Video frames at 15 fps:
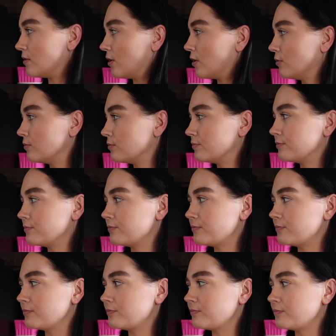Oh,
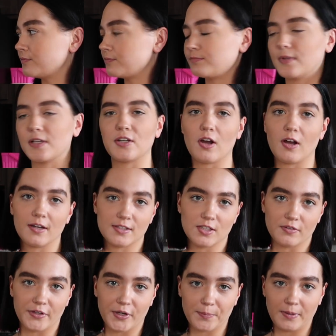my dog is
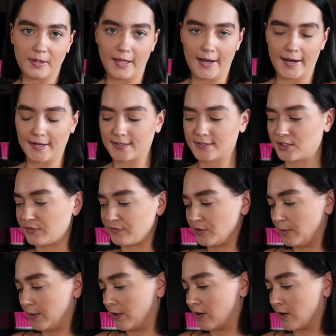over there playing, so if
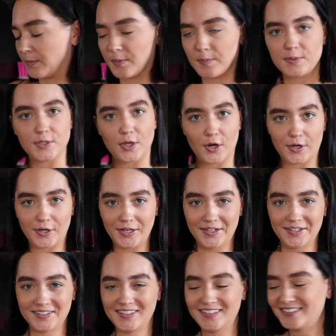you hear him, I'm
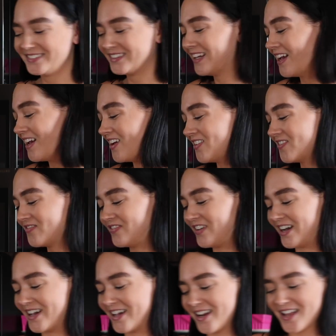sorry.
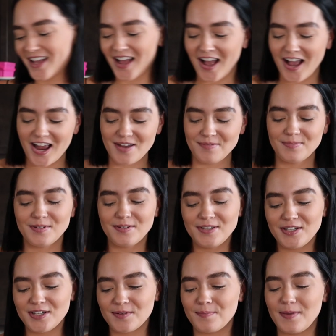But I'm gonna
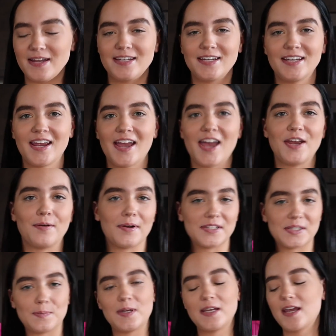be making a
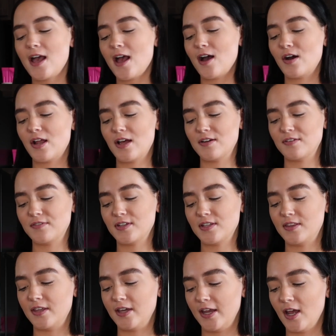recipe out
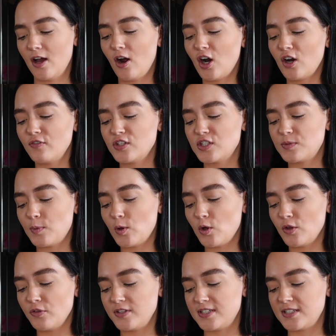of the Harvest
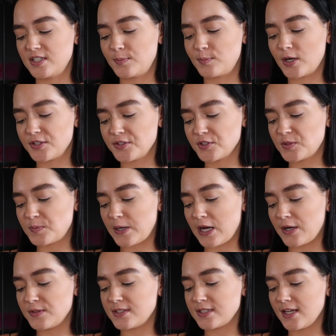Bowl. This is the Brussels
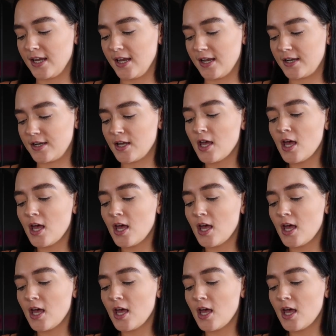sprouts and